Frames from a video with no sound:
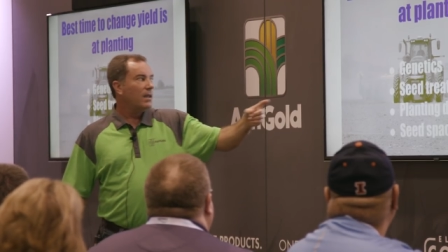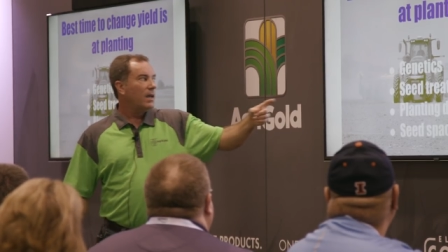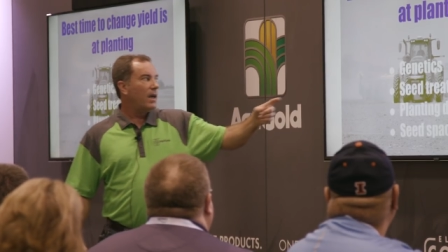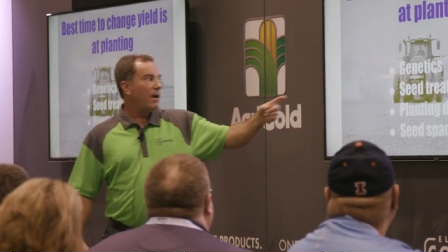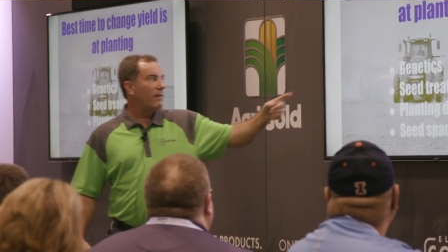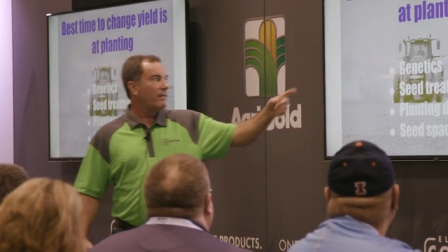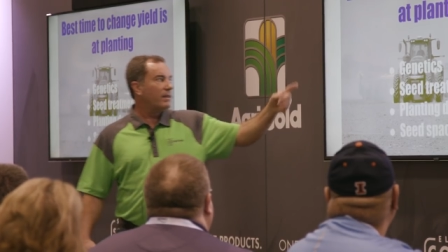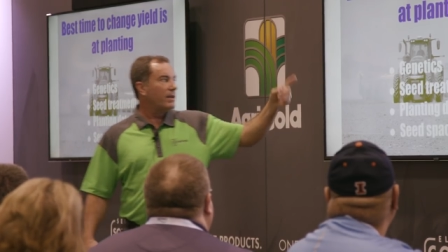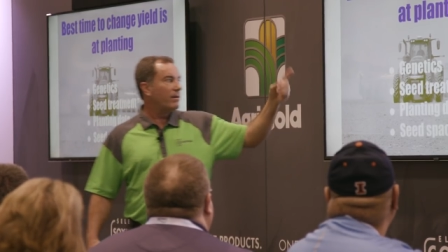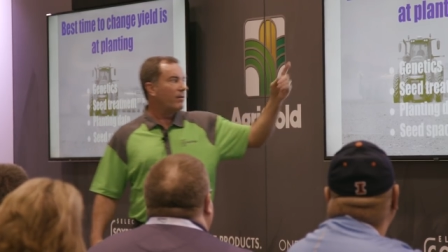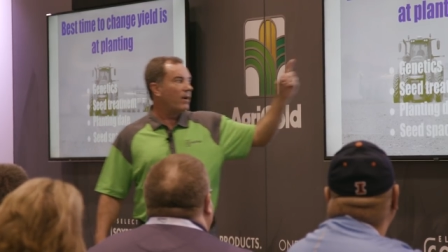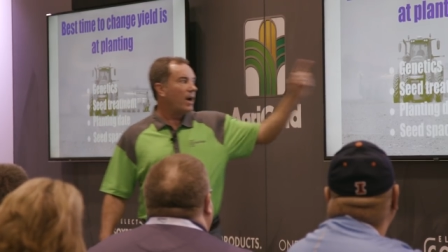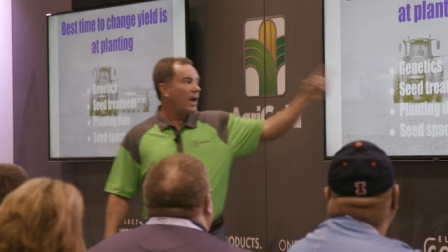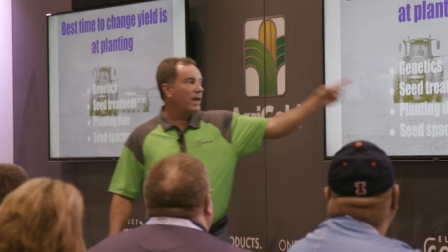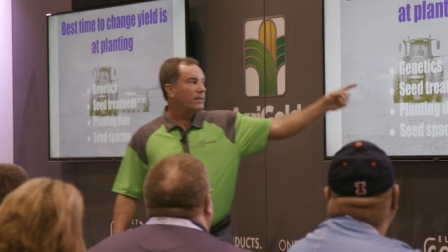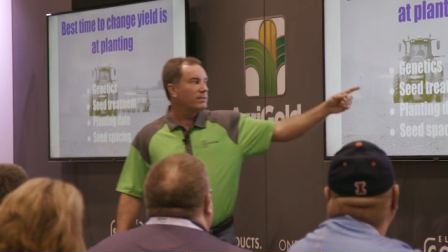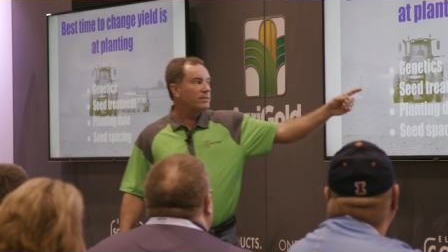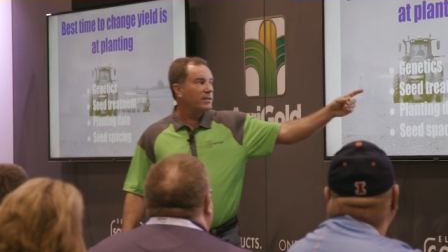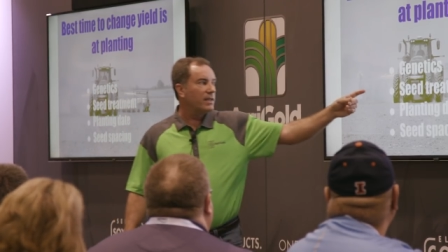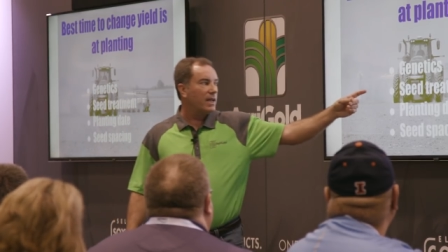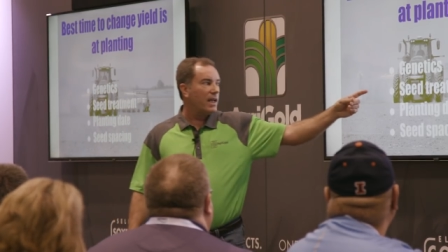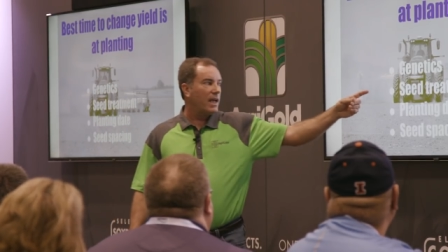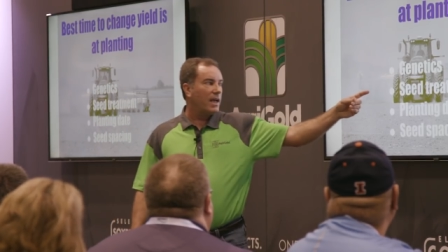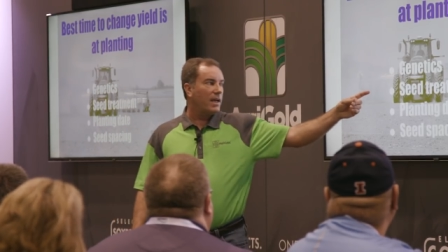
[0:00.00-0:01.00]
Having the
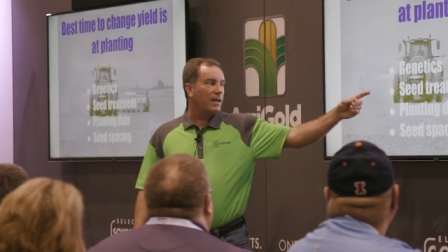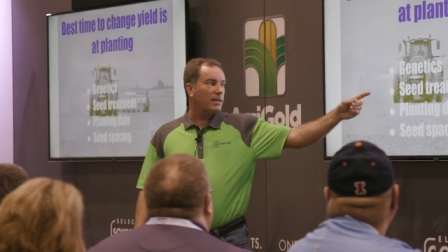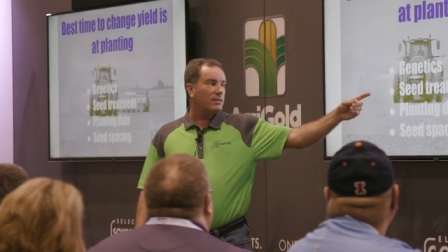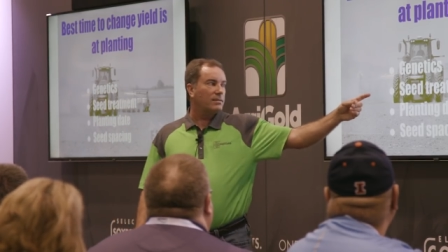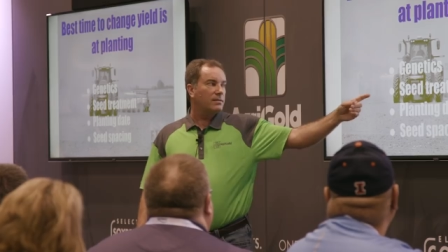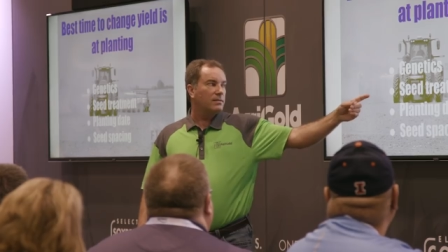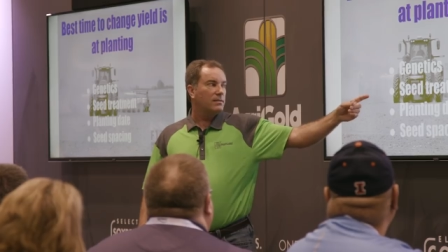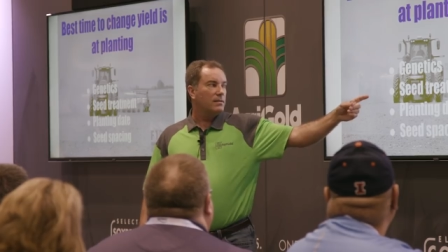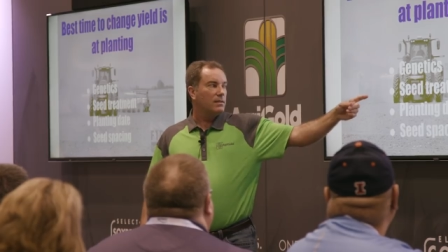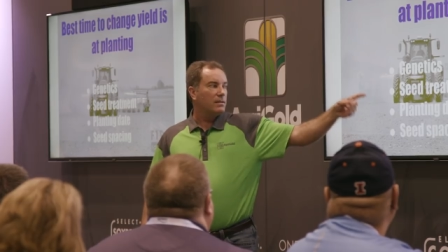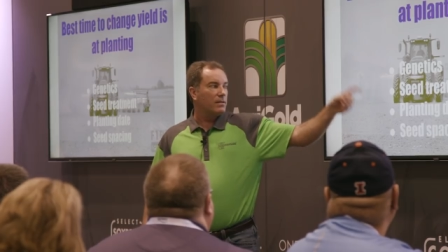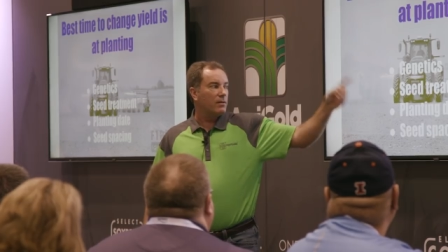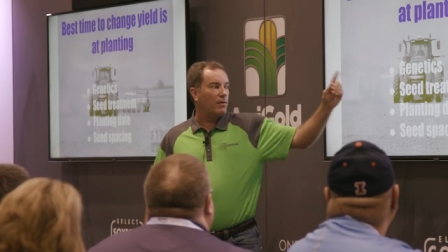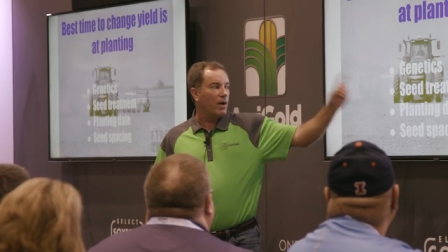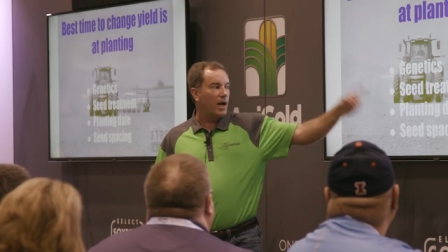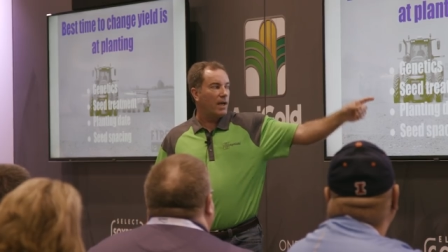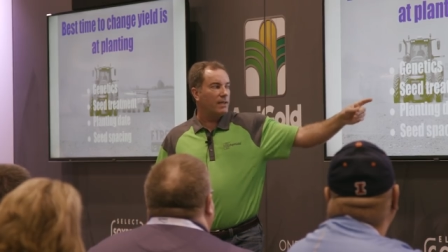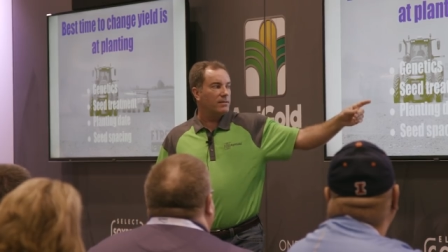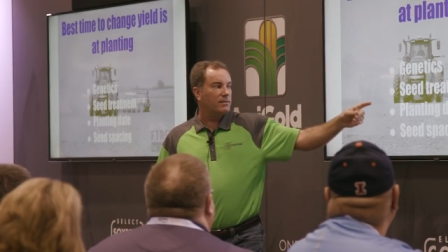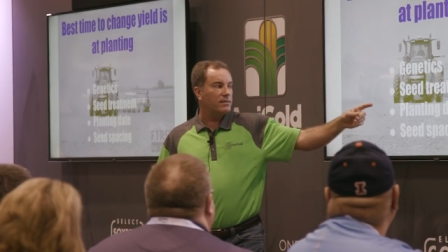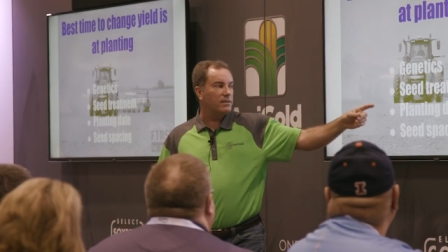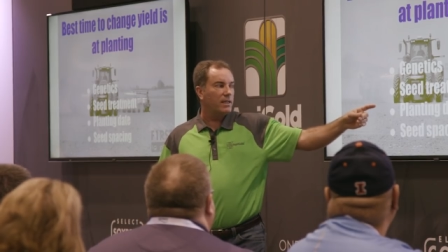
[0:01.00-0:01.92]
right genetics, the right